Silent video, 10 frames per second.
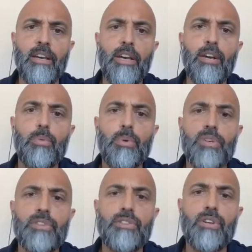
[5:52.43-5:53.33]

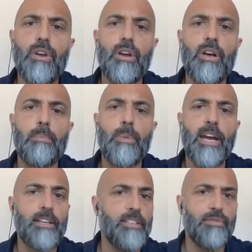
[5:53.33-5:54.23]
was
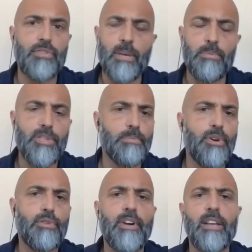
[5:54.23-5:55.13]
had a different temperature
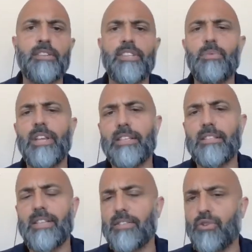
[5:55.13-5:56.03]
profile, and I said, well,
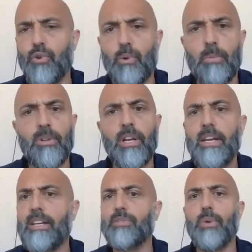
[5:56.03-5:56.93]
that's normal.
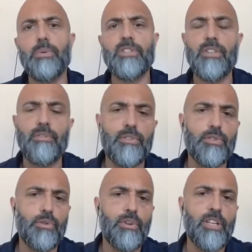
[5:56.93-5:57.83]
It's where we
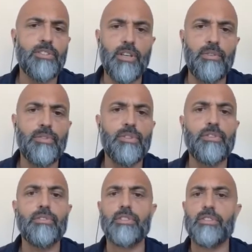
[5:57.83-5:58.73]
store our
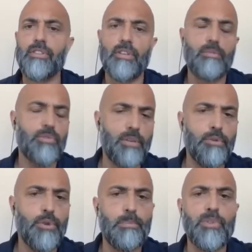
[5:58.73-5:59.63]
servers. It's the server
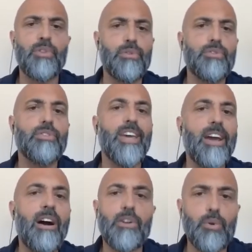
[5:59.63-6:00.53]
room, so they
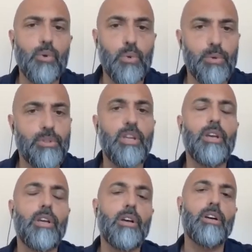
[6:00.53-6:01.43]
are cooled
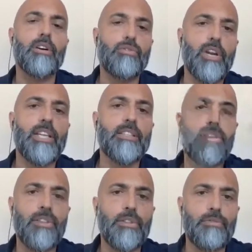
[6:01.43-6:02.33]
greater
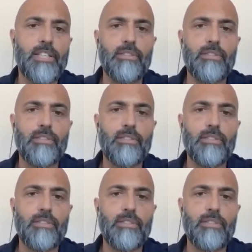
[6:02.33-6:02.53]
than the rest of the